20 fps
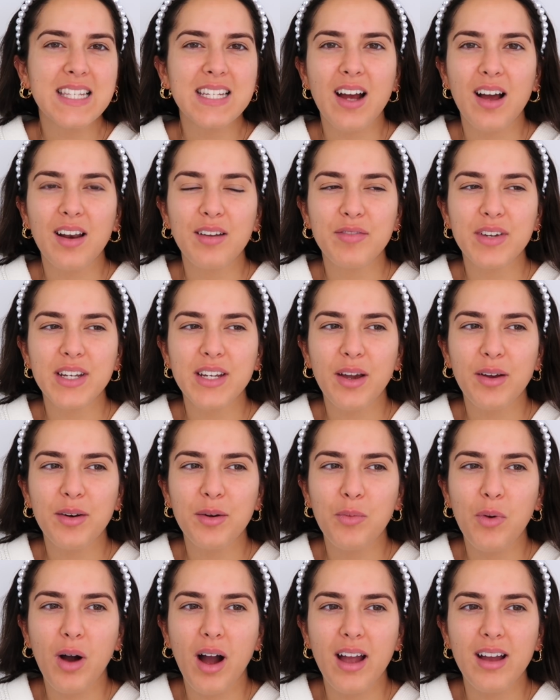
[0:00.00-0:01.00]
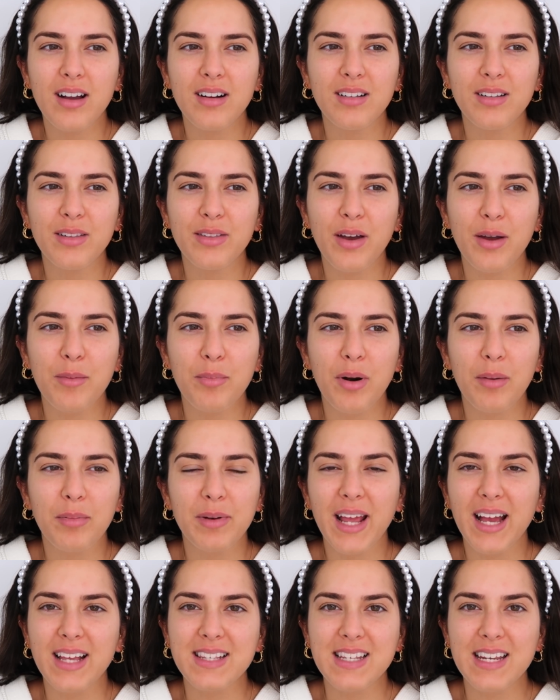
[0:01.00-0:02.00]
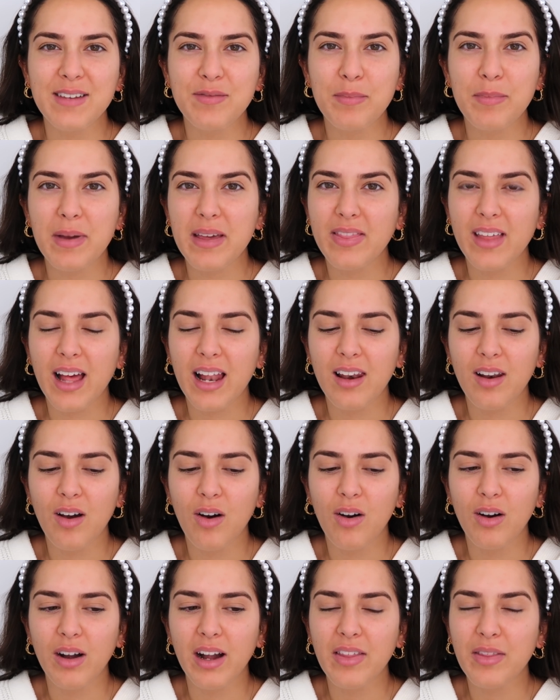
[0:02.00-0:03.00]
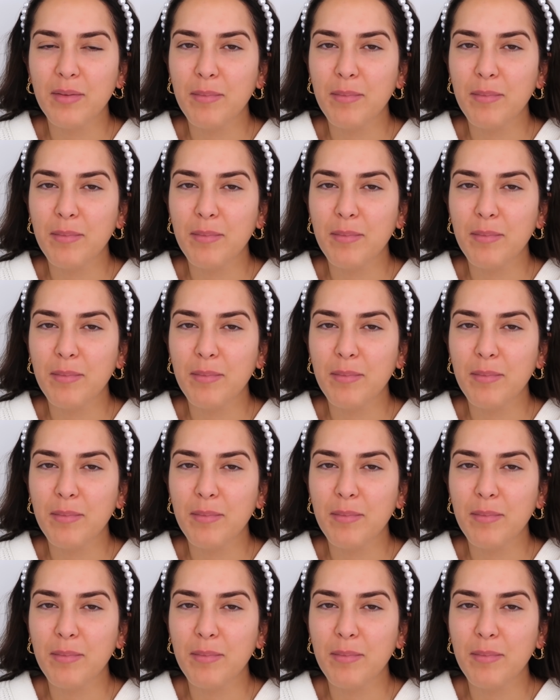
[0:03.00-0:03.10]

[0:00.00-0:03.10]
style of video in a while, although it probably hasn't even been that long.